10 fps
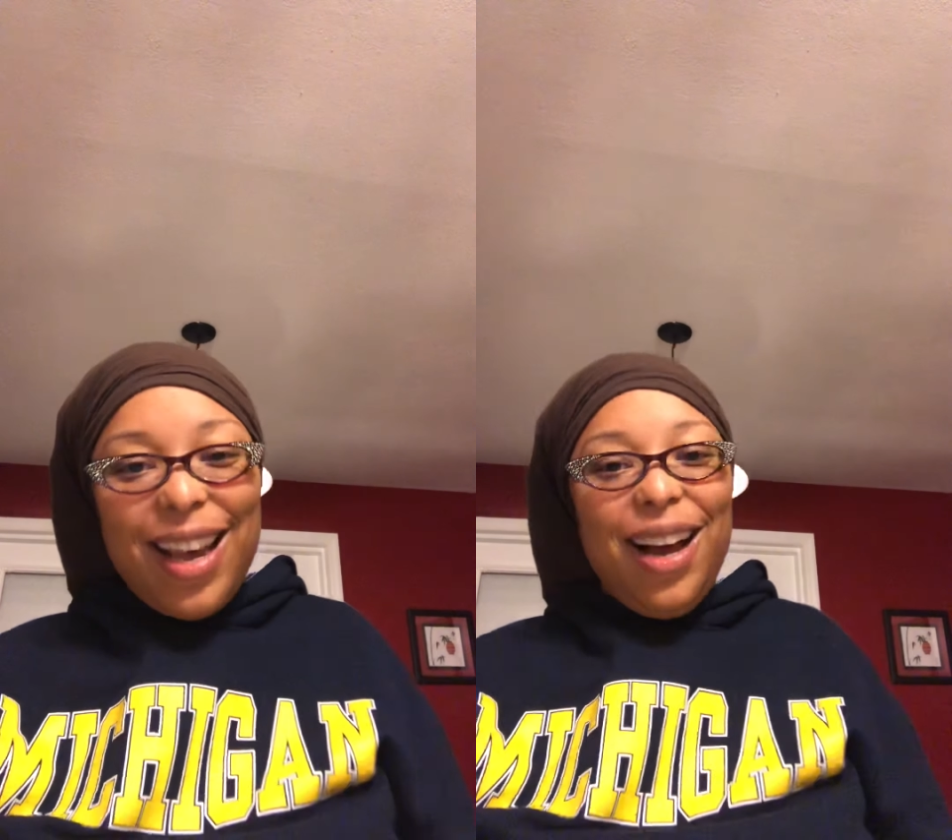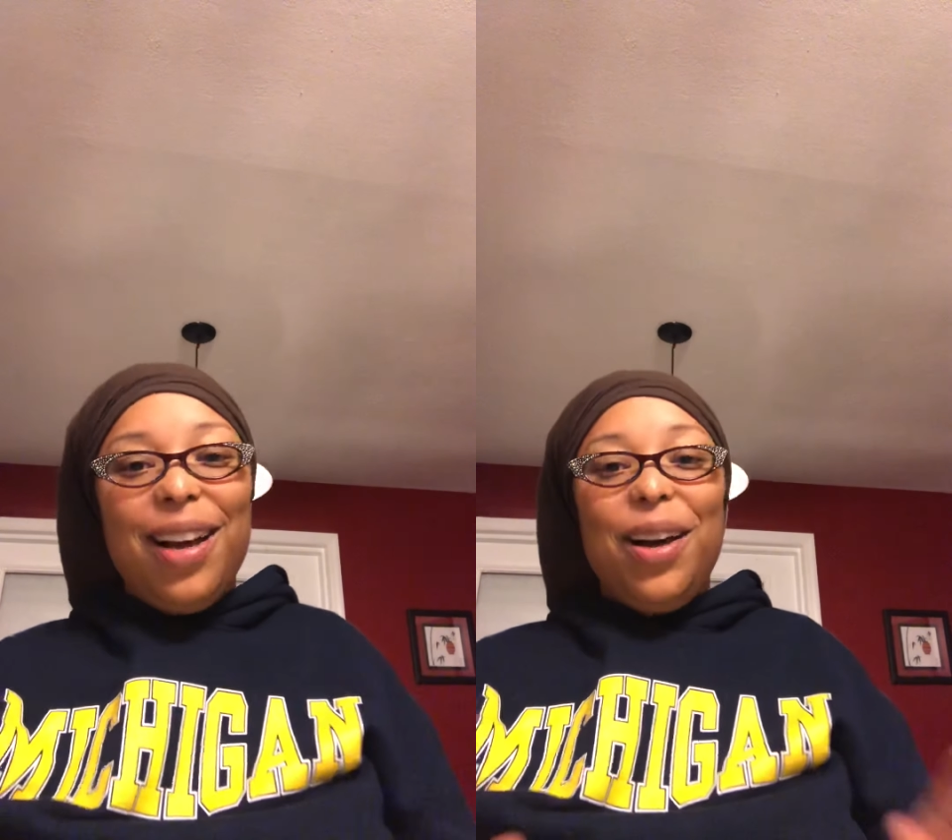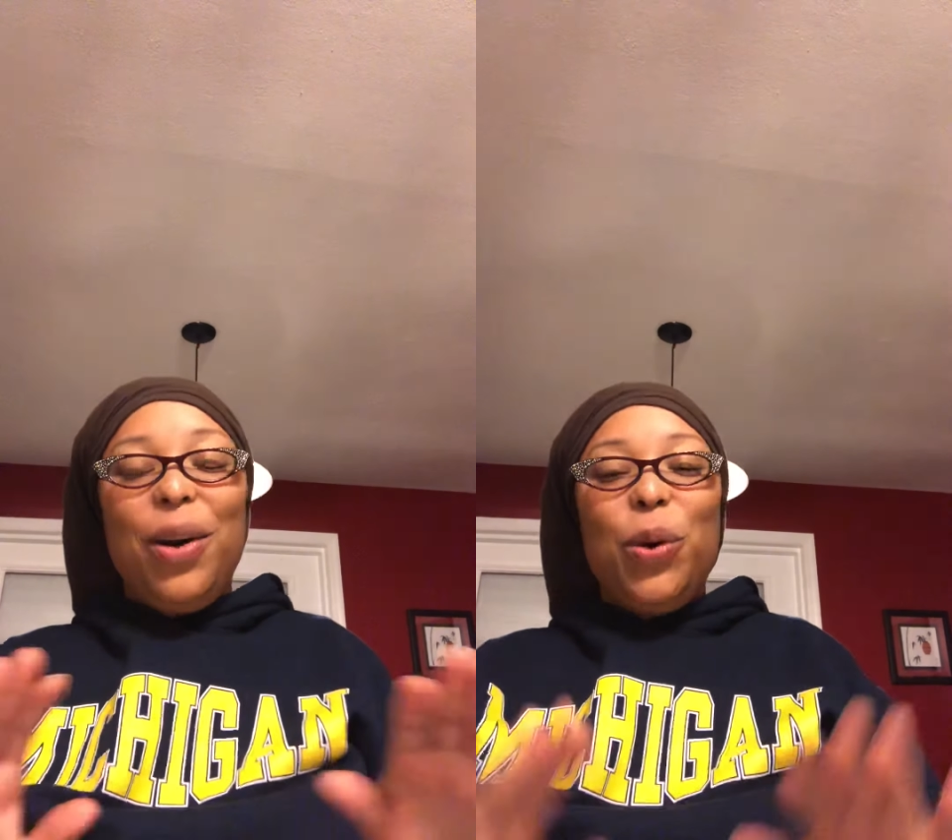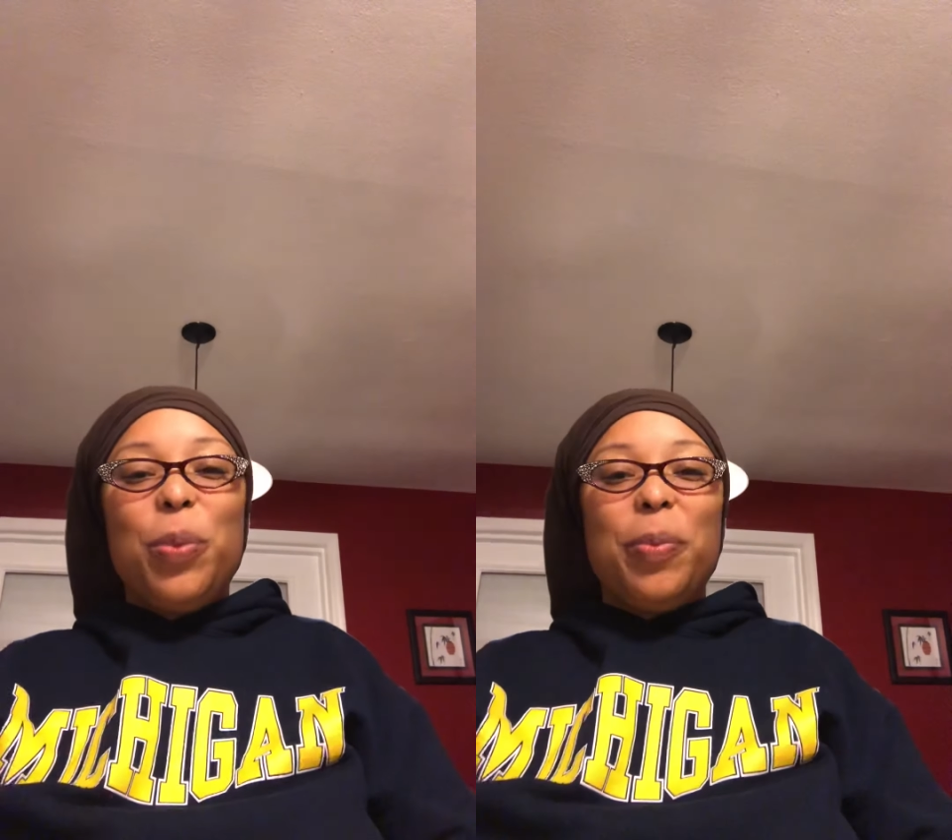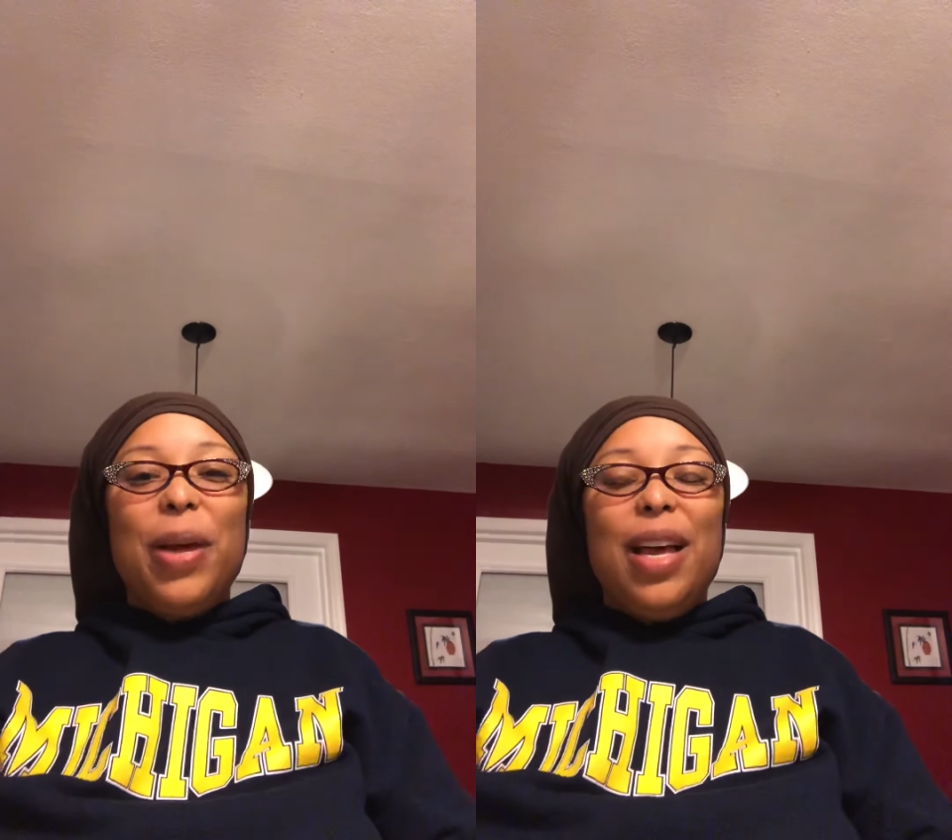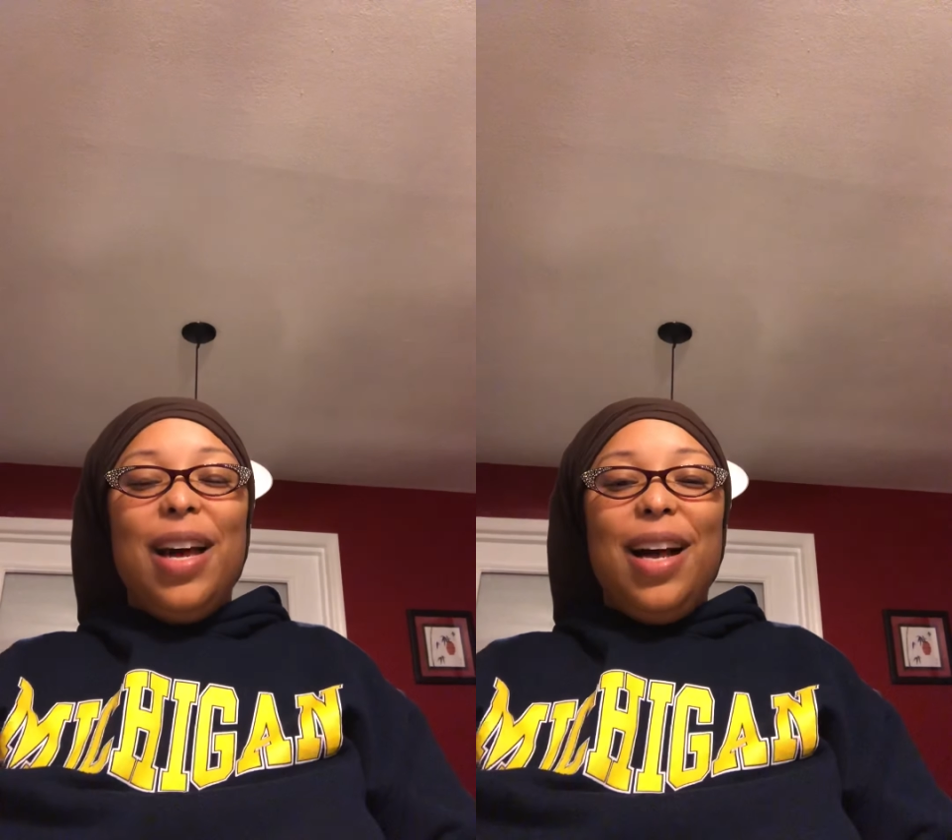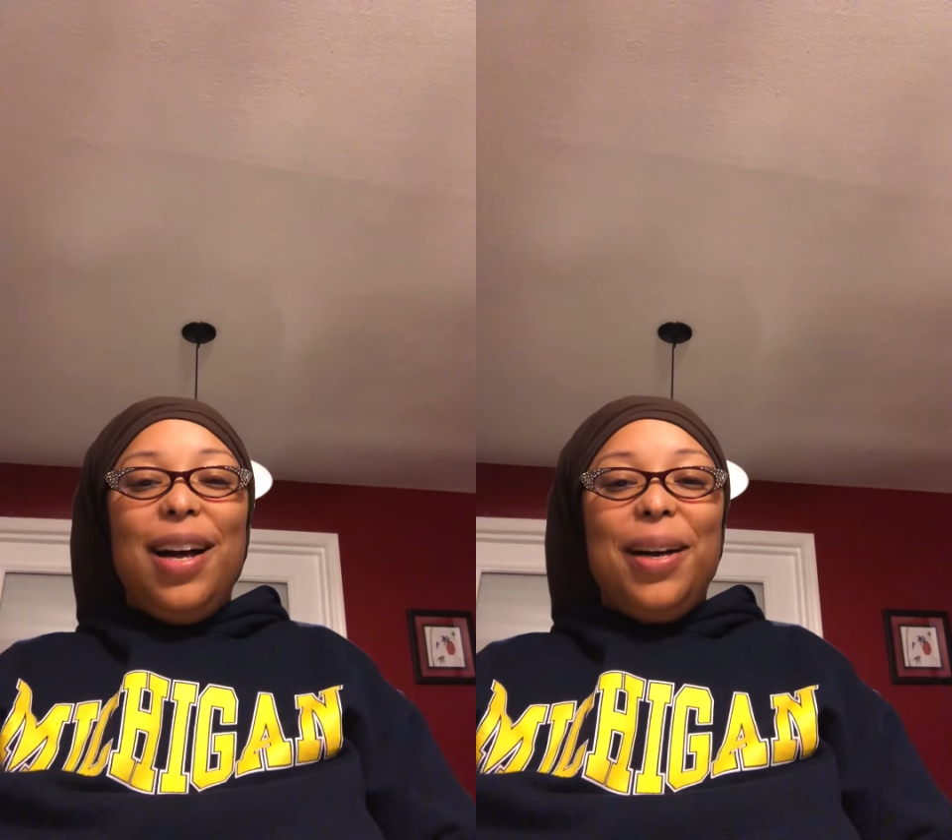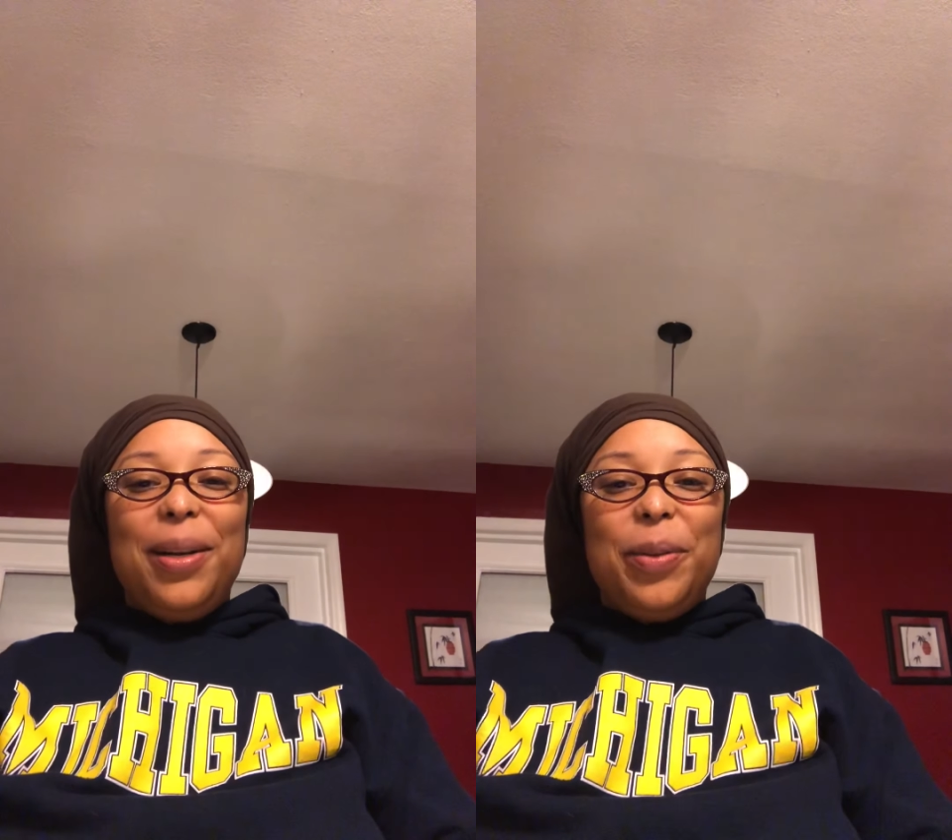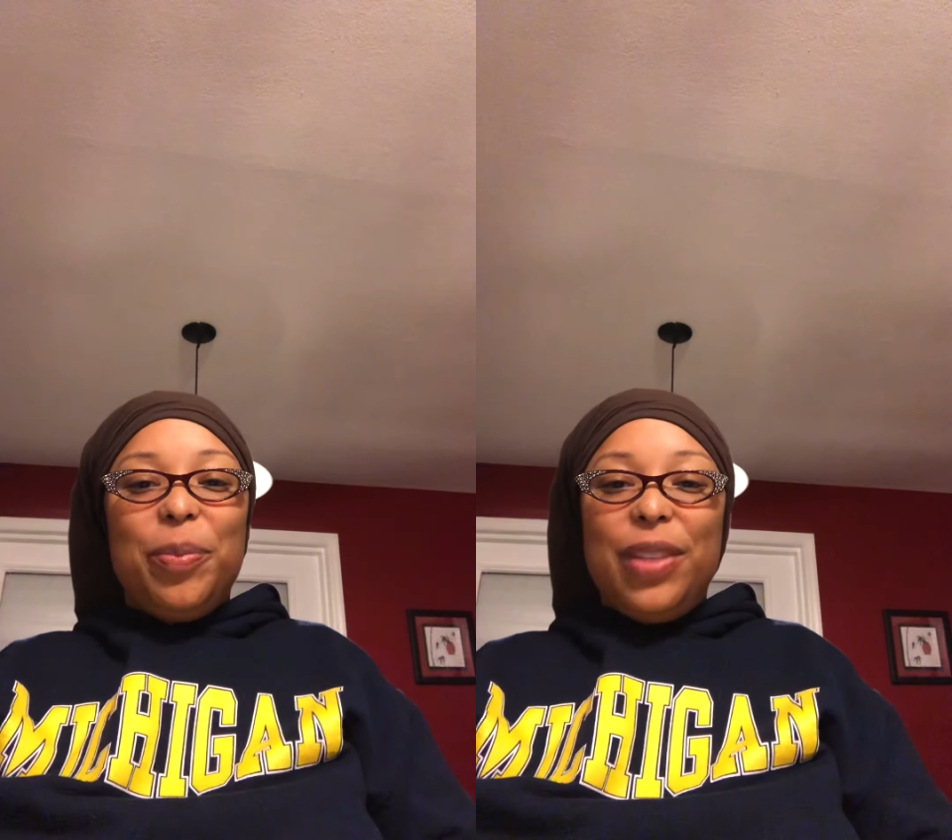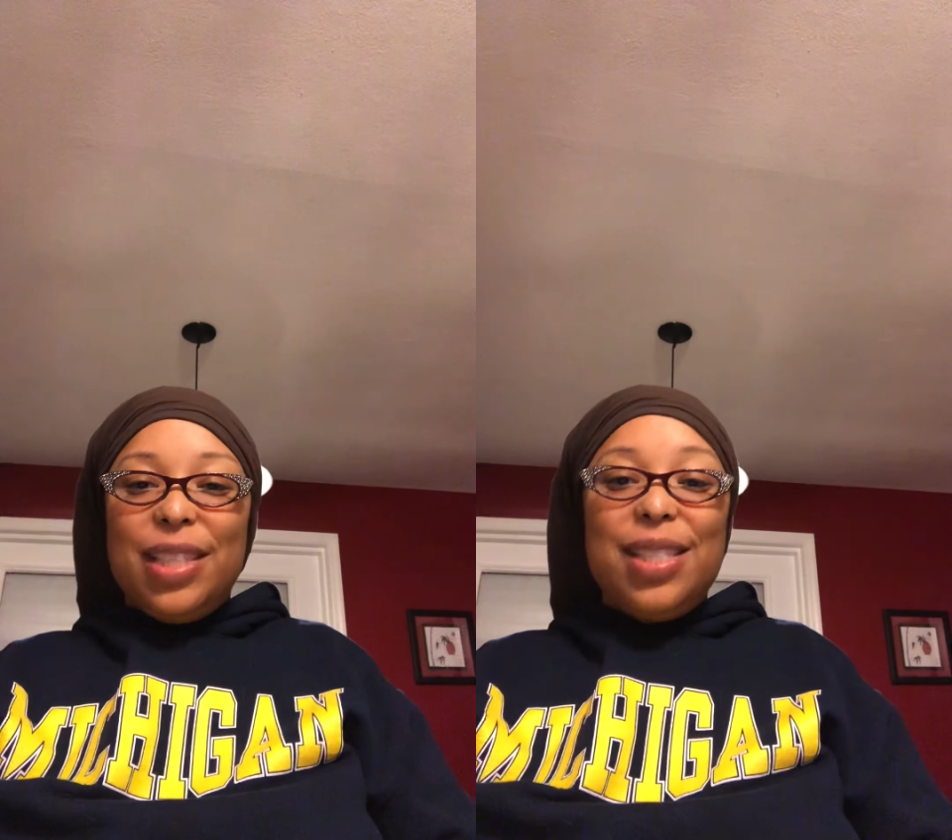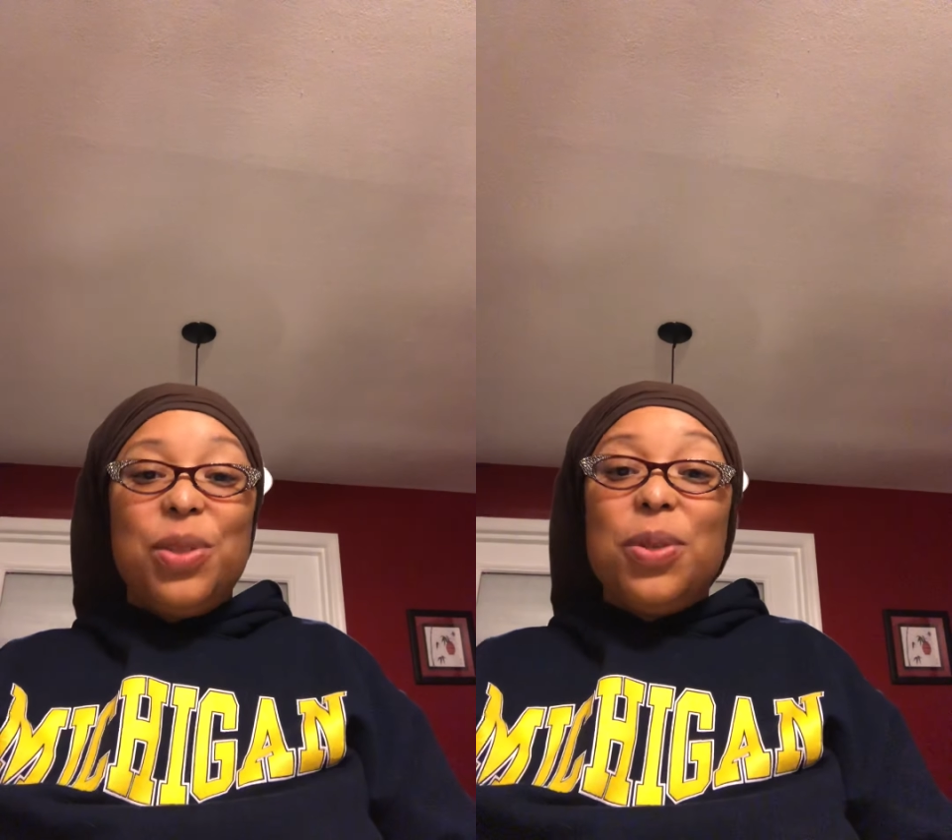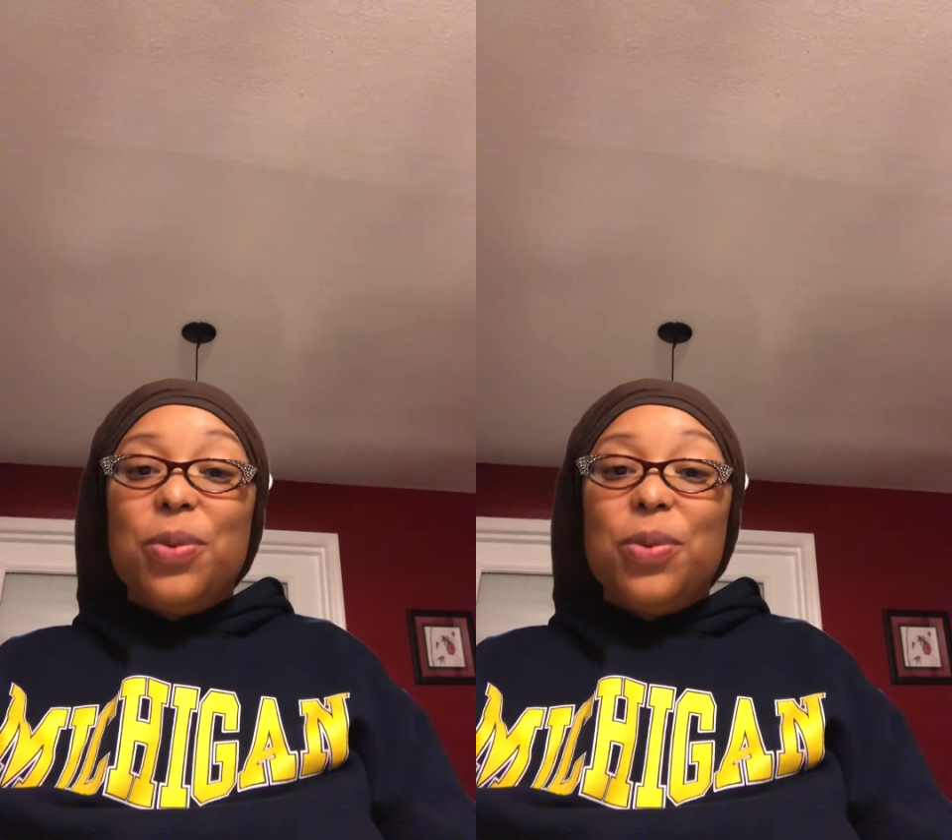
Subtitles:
I hope this